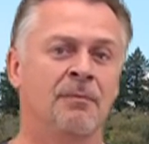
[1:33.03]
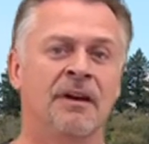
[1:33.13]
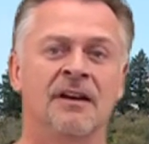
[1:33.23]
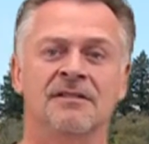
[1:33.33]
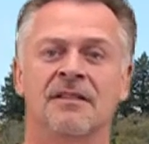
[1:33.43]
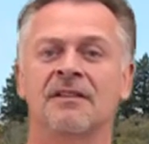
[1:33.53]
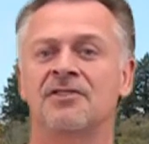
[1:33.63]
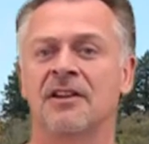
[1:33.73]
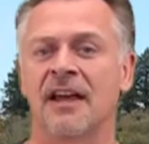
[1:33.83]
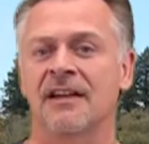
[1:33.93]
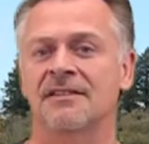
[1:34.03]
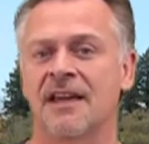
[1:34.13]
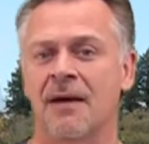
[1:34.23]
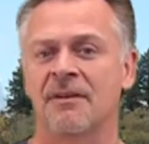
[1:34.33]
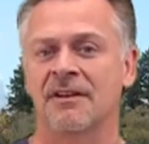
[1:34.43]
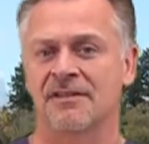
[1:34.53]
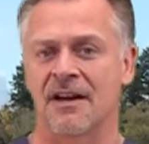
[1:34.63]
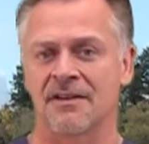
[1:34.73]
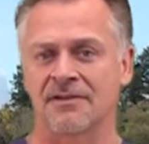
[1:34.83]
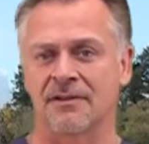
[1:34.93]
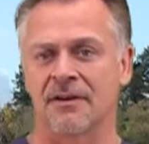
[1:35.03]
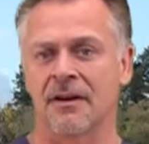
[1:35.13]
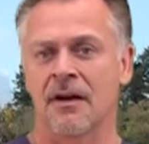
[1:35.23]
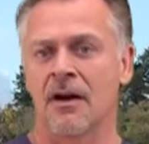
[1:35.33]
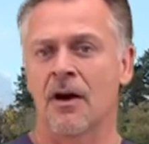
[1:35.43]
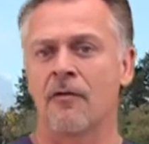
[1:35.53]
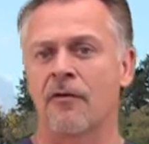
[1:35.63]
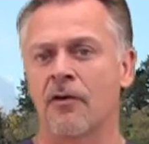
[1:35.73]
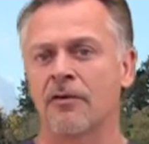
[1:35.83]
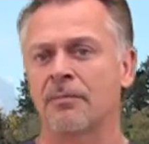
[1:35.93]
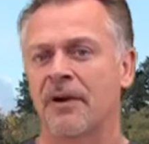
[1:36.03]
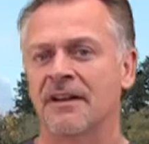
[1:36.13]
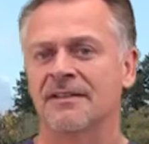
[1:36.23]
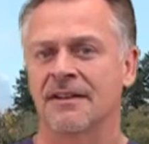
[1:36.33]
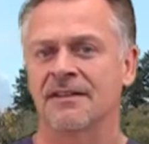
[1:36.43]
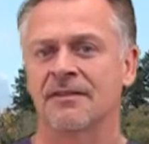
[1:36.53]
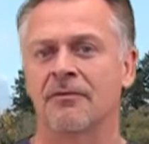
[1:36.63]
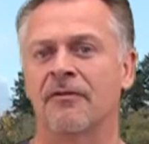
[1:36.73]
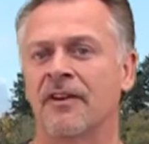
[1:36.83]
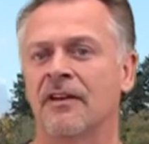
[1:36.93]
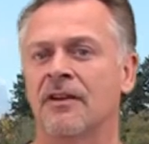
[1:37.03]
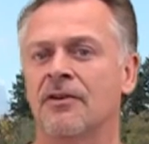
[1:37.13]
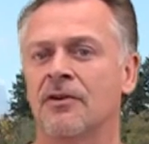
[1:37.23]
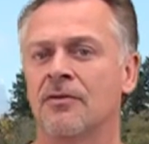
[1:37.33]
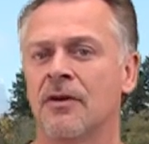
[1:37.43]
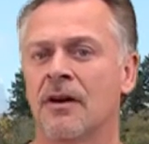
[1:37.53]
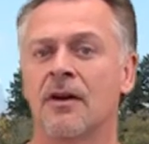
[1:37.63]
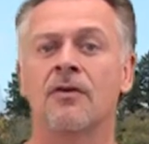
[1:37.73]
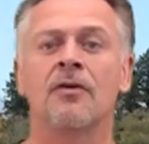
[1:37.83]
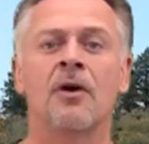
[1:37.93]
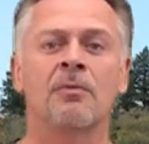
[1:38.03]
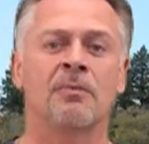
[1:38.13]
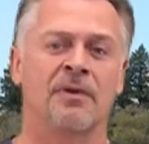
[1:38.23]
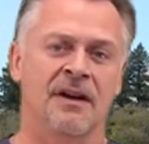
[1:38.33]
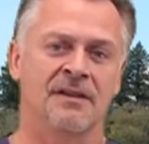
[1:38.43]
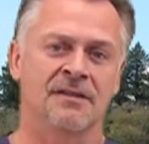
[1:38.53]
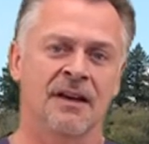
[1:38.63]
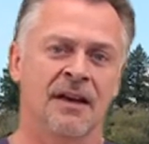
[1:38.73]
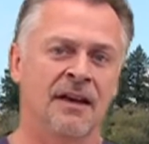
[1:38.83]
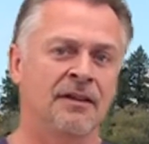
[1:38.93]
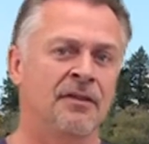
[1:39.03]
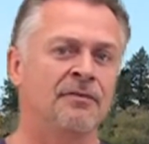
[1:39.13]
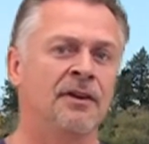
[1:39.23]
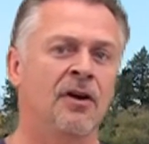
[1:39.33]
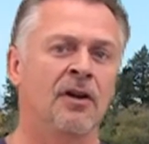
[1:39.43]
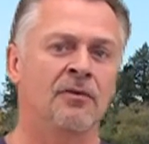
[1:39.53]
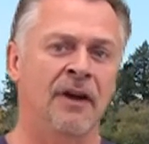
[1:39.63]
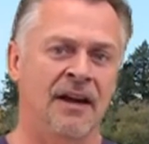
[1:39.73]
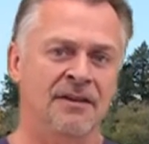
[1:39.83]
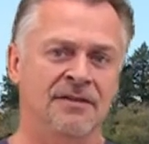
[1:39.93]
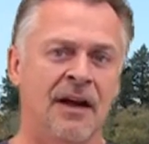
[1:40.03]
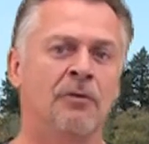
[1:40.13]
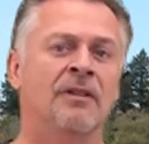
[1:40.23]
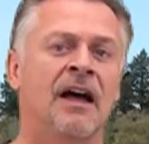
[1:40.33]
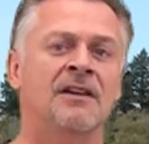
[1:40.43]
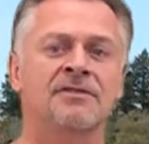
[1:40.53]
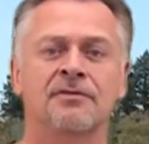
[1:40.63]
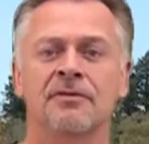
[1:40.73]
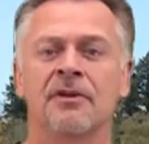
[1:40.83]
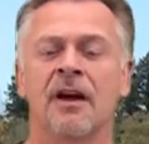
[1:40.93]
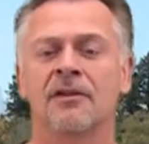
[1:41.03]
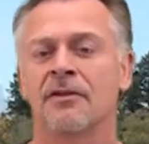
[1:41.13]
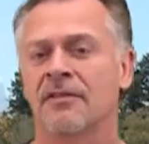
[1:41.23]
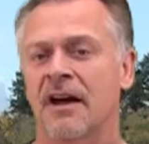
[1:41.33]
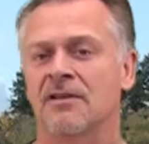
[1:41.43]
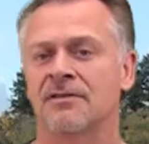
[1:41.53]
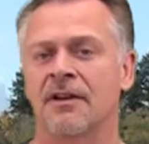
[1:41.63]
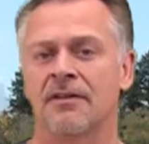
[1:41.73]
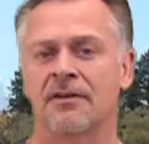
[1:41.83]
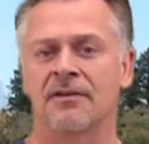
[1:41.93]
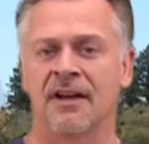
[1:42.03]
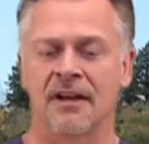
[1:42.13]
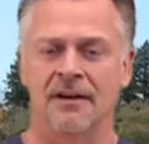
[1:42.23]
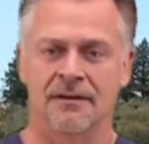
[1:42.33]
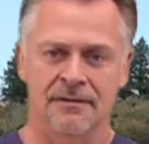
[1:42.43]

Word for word: because of the Chilean salmon disaster. Forward price lists reveal a new, normal price in the $3 range that will last through 2013.